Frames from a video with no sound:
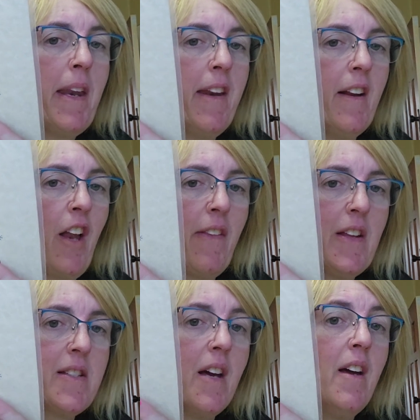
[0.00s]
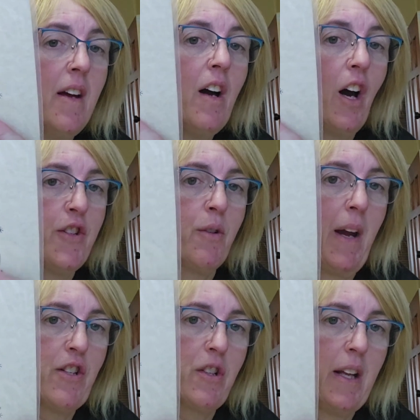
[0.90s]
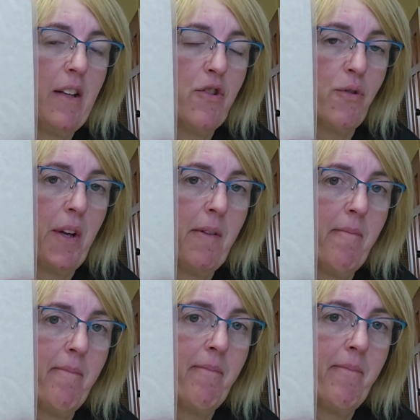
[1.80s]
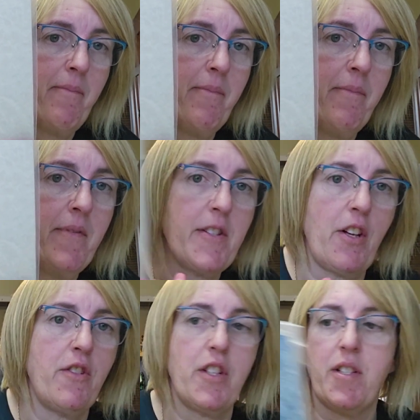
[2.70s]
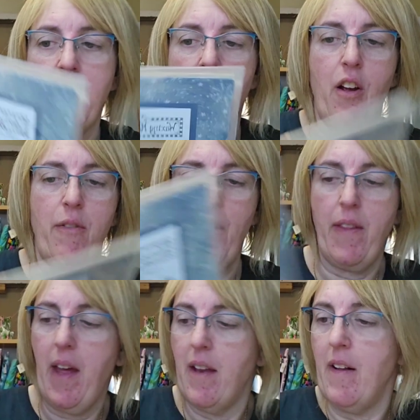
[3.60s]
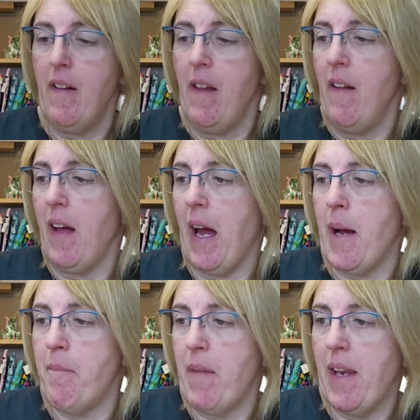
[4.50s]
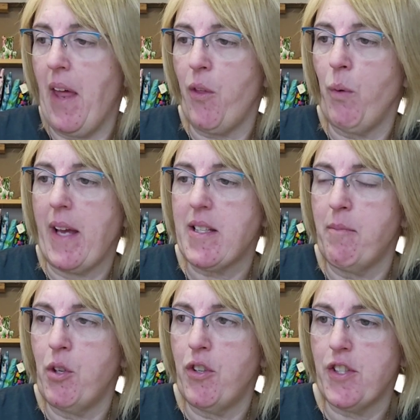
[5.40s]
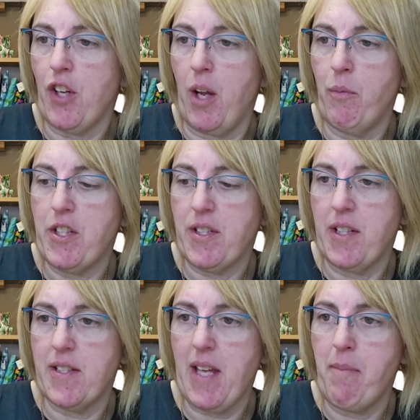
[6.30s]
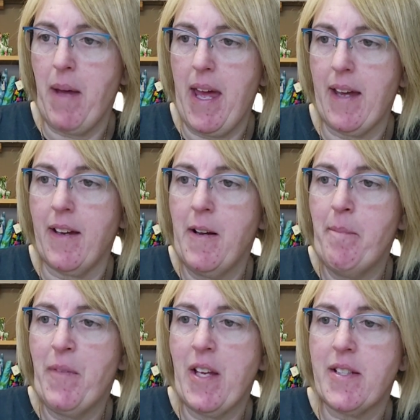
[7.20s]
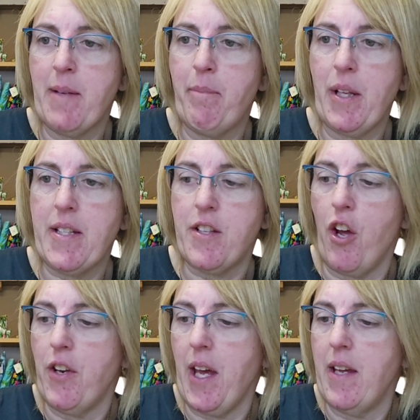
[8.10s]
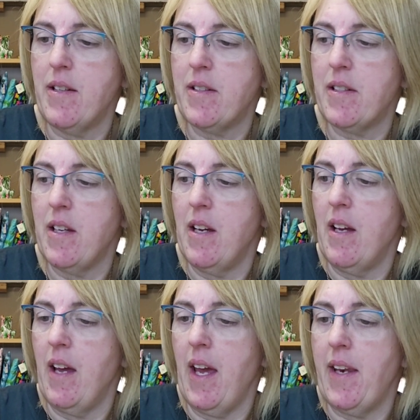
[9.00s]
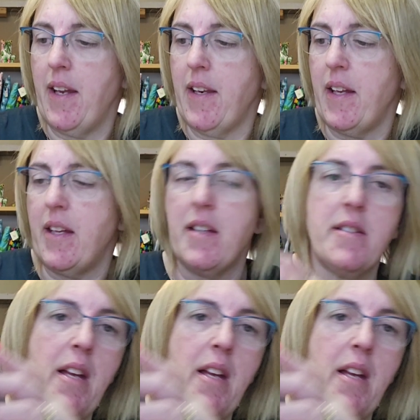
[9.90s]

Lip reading: in it like this, I do actually enjoy. So just to clarify that. Another Waxing Moon design, which is in the same bag, Simply Snow Days, and it is